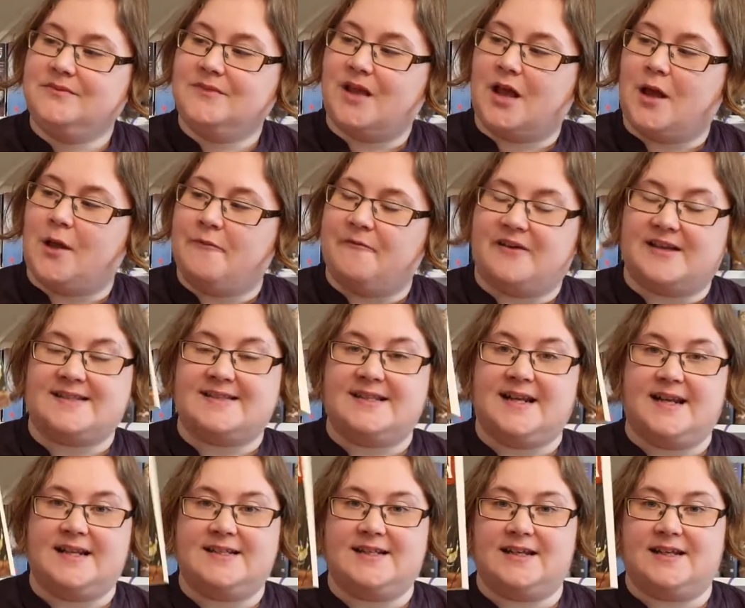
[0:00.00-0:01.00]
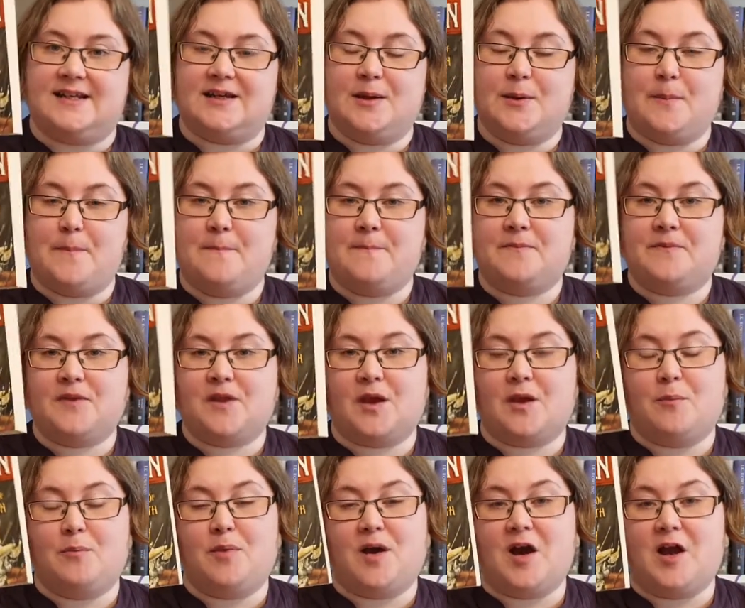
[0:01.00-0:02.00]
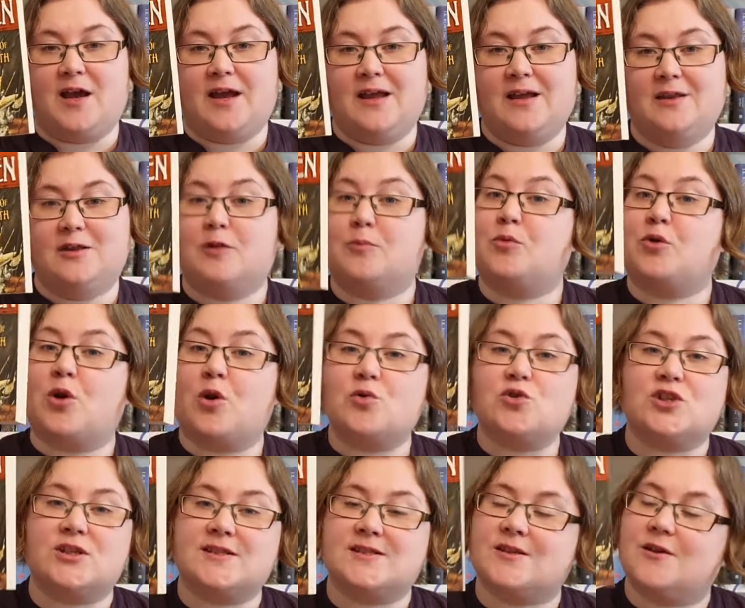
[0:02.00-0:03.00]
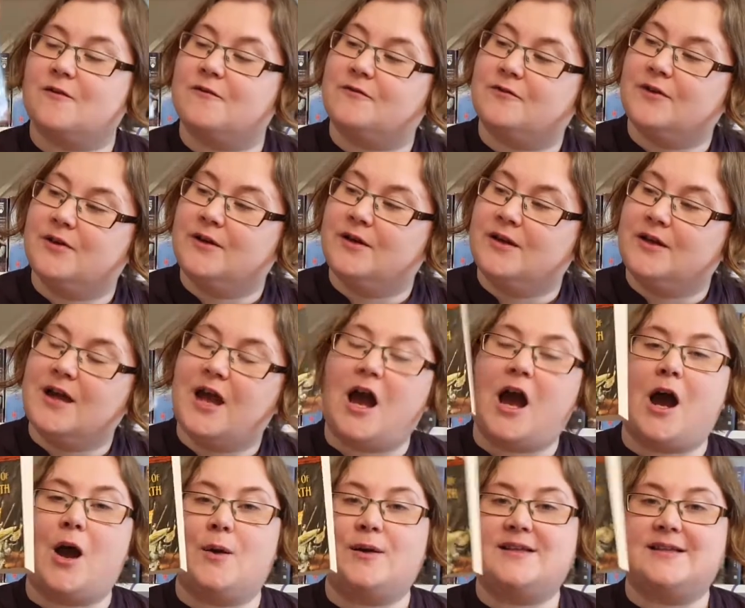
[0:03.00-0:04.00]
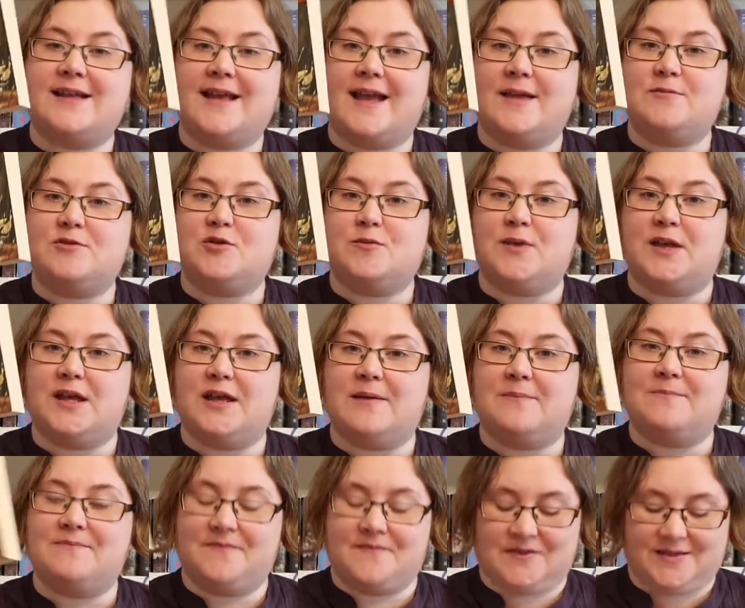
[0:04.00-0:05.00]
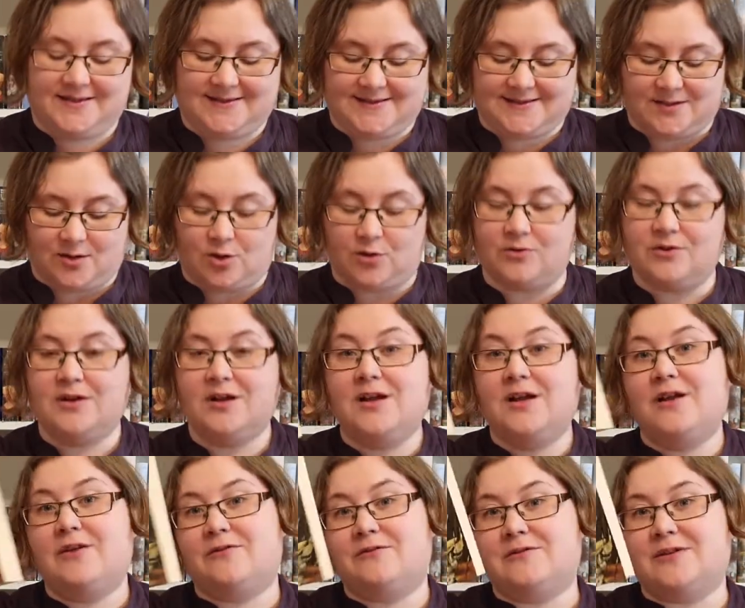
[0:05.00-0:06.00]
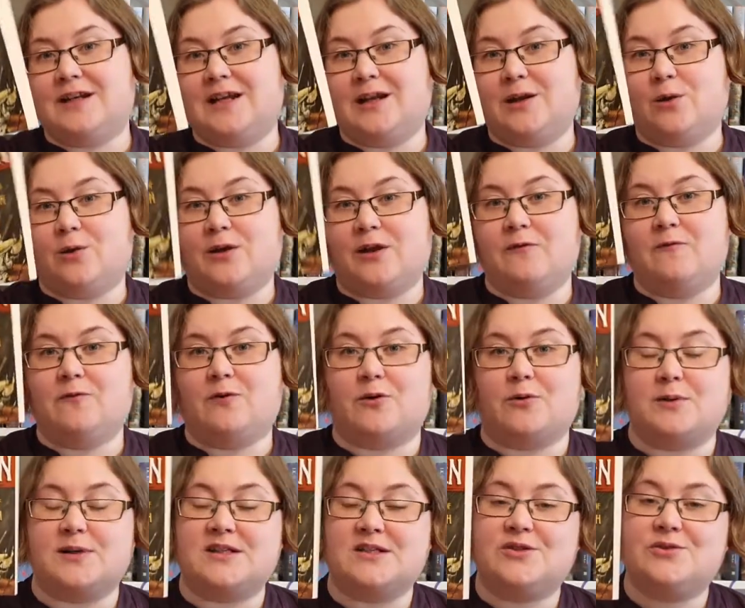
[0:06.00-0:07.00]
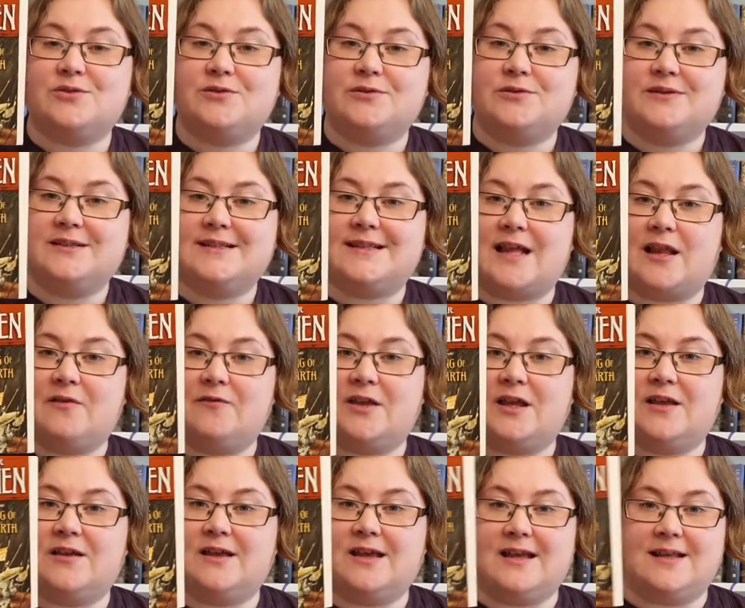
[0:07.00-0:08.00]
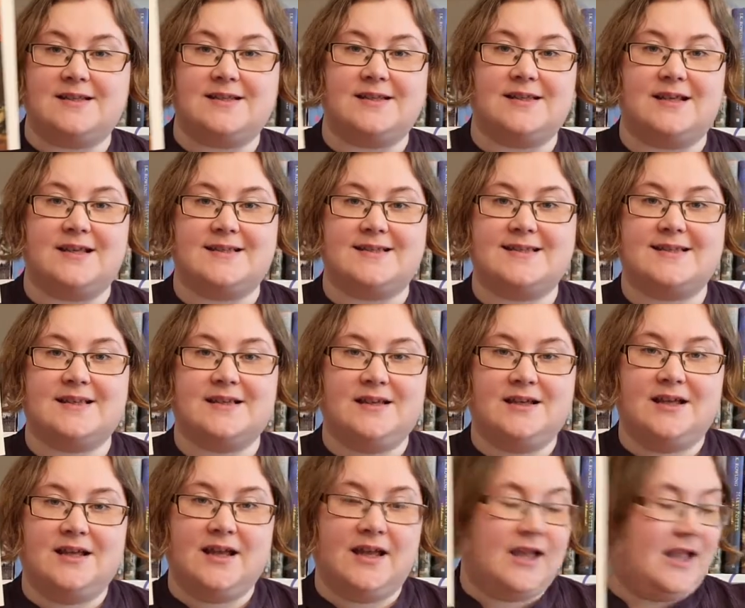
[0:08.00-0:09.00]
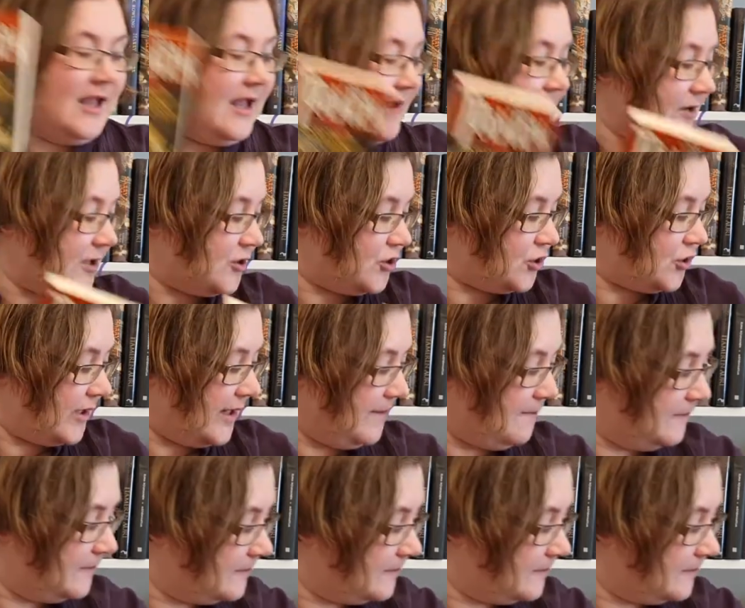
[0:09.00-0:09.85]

I'm fascinated by the process of how it came to be. So really looking forward to delving into this eventually.